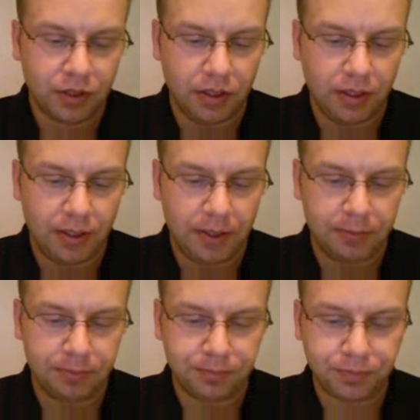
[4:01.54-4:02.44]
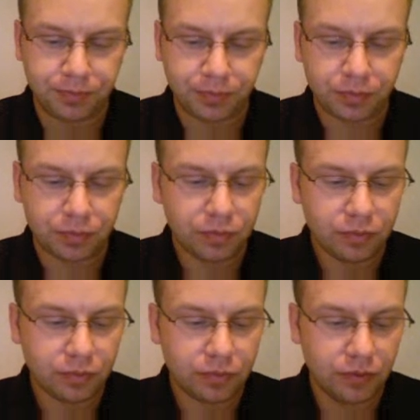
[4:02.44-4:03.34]
Let's
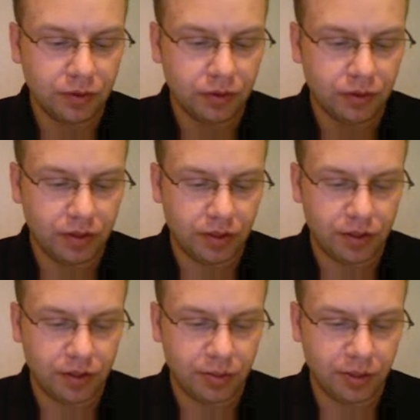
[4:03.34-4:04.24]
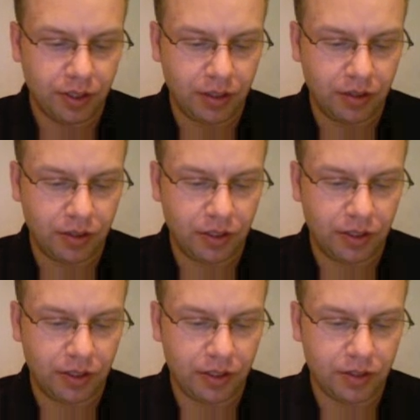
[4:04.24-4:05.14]
see, some of the other
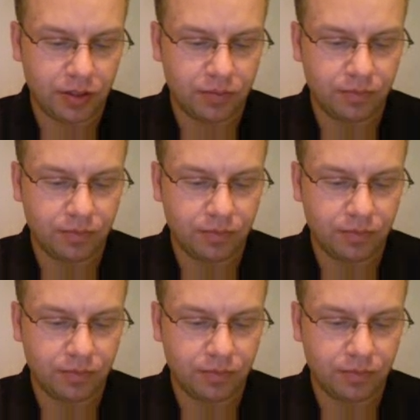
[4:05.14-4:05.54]
areas.